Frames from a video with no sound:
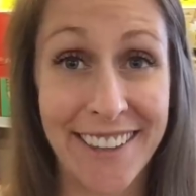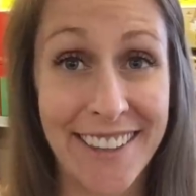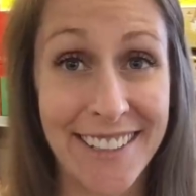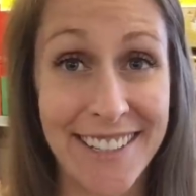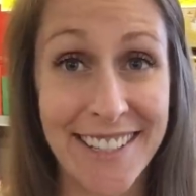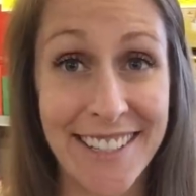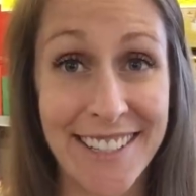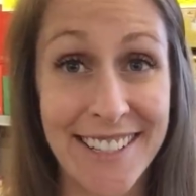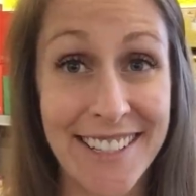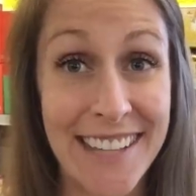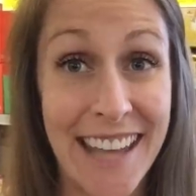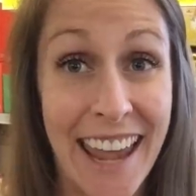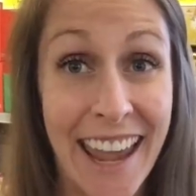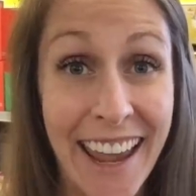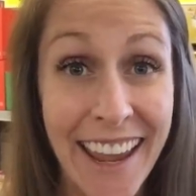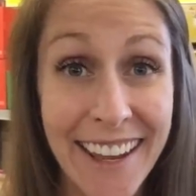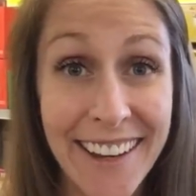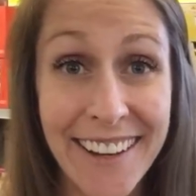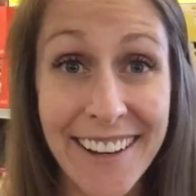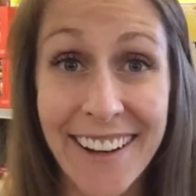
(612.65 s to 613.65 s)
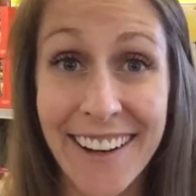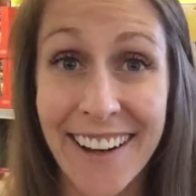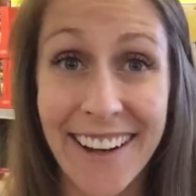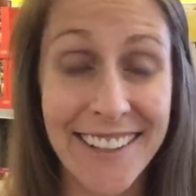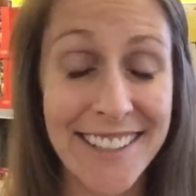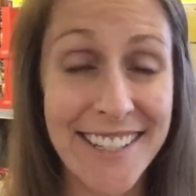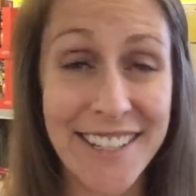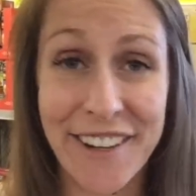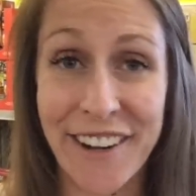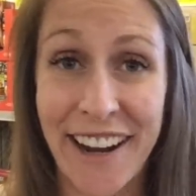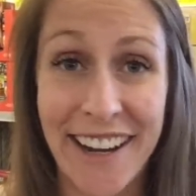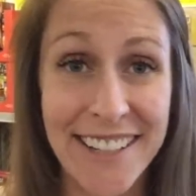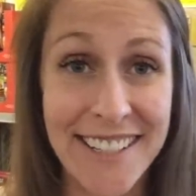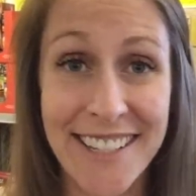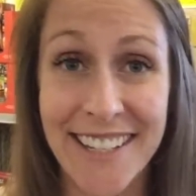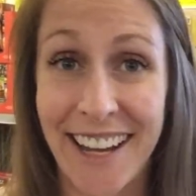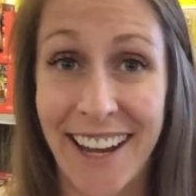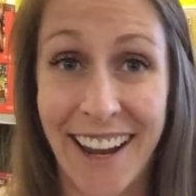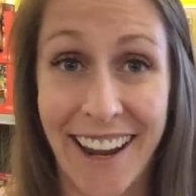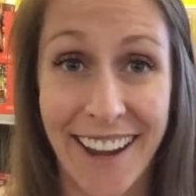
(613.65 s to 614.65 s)
This is it. It's
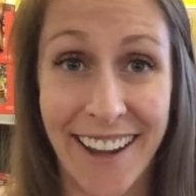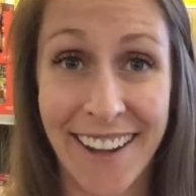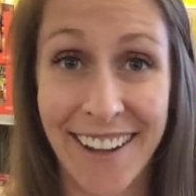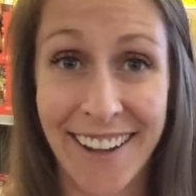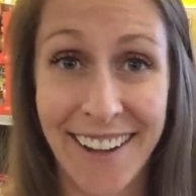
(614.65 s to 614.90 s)
crazy.